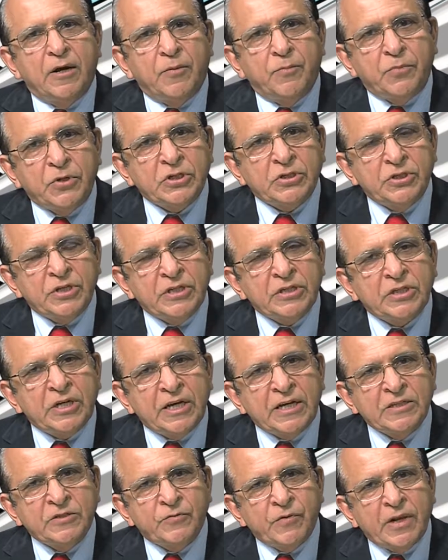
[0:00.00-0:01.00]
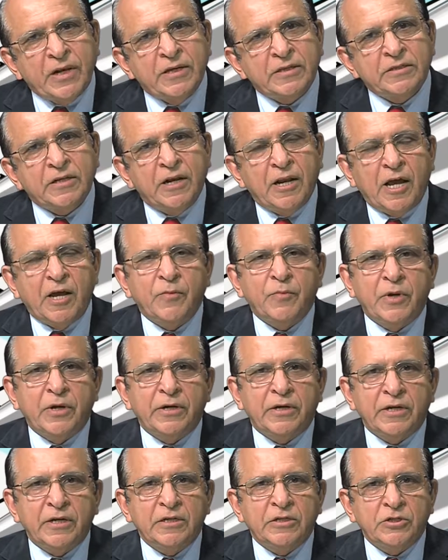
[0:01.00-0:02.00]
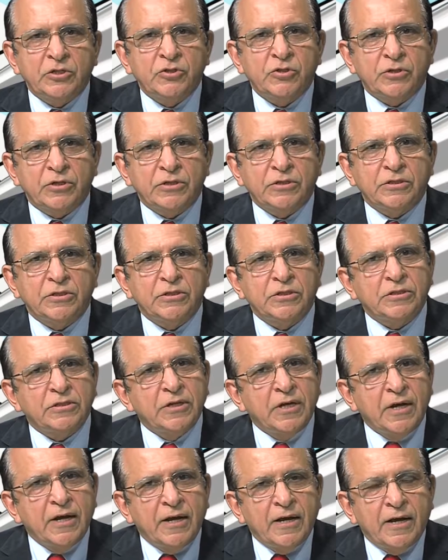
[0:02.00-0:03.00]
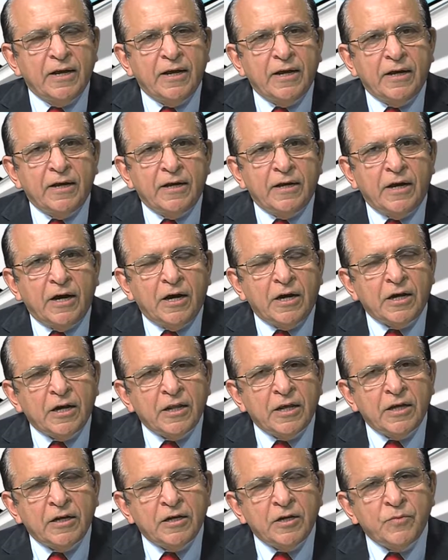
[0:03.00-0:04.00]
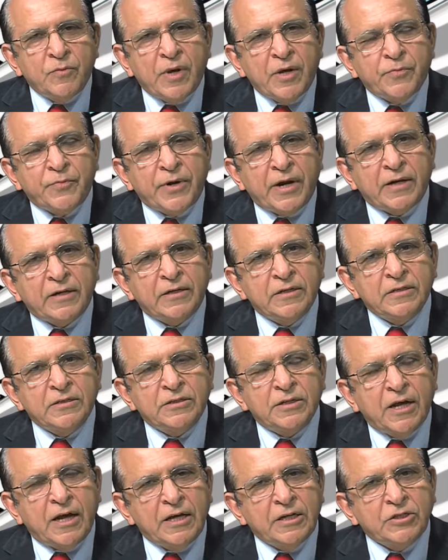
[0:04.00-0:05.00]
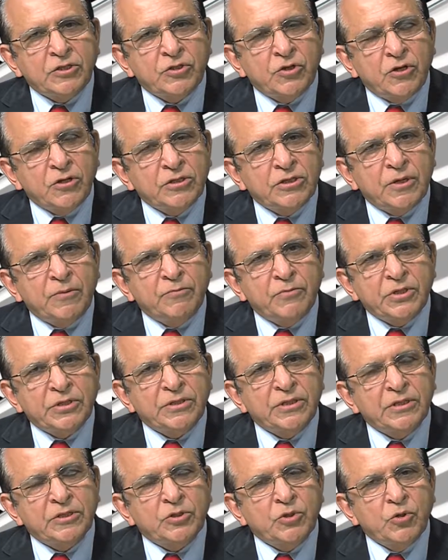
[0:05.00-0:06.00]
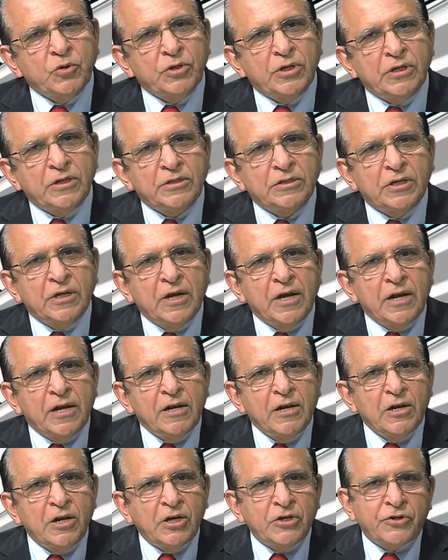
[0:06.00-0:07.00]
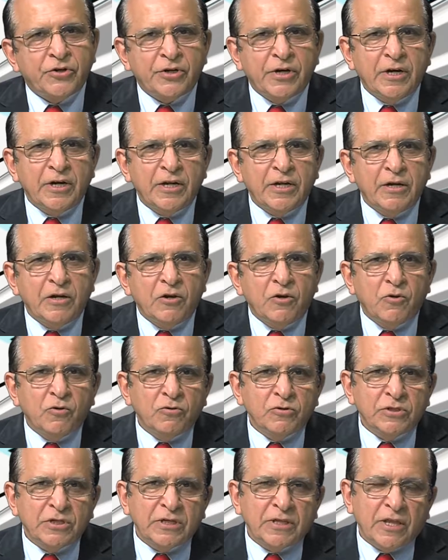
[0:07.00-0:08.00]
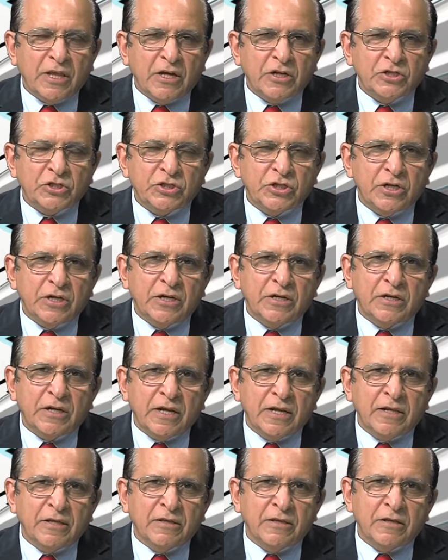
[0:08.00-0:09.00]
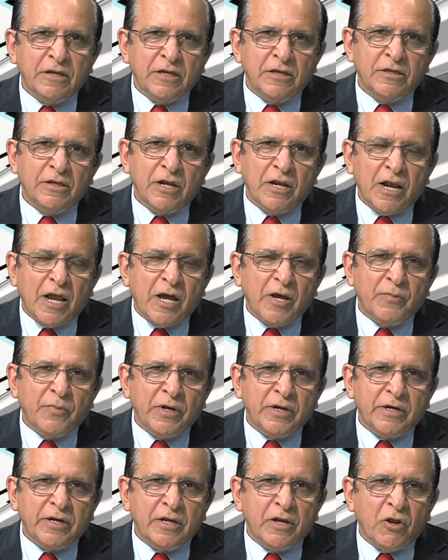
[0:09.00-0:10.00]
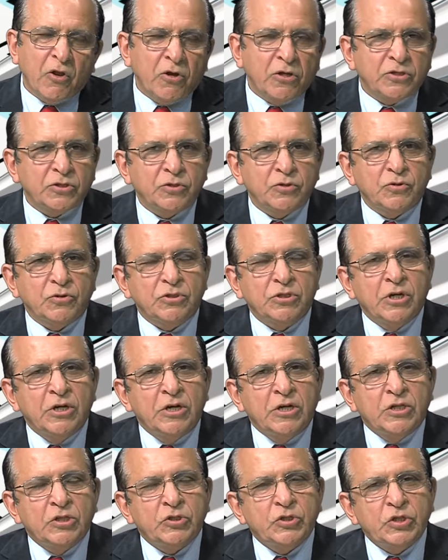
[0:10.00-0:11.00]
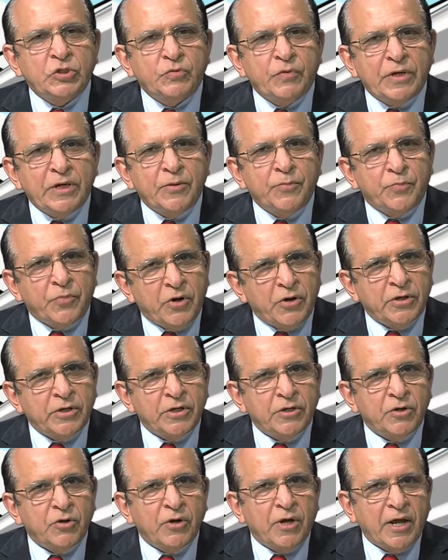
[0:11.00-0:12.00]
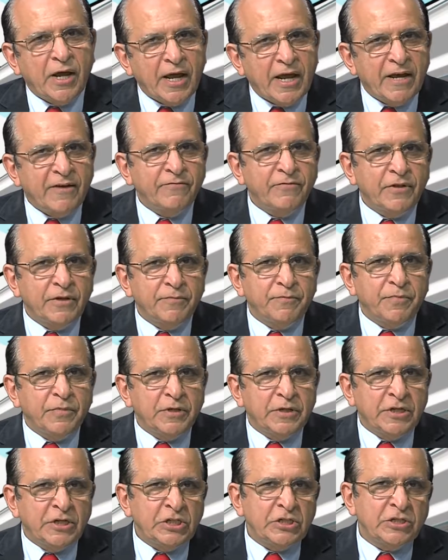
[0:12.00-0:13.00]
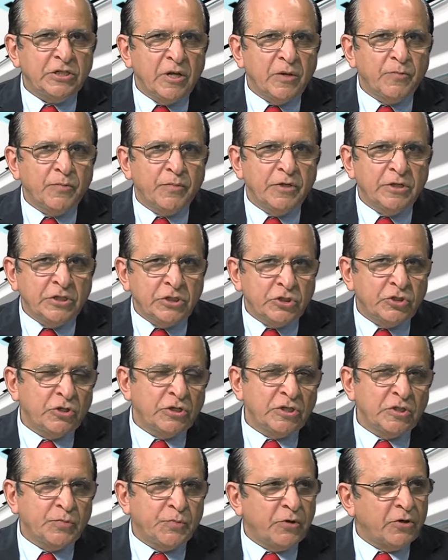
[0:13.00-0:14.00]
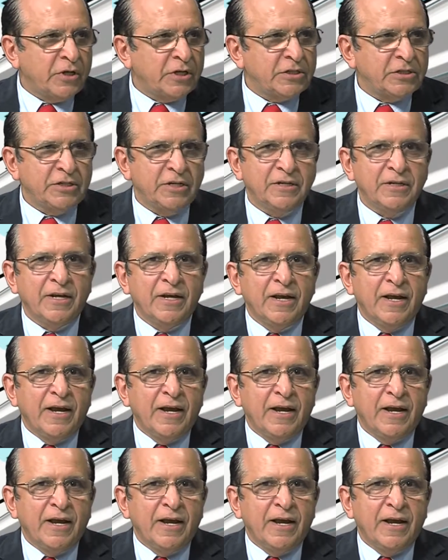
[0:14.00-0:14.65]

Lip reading: business as well as liability insurances. Earlier in my practice, I saw some business owners literally losing their shirt in the liability lawsuits. So it's very important to have the additional insurance protection,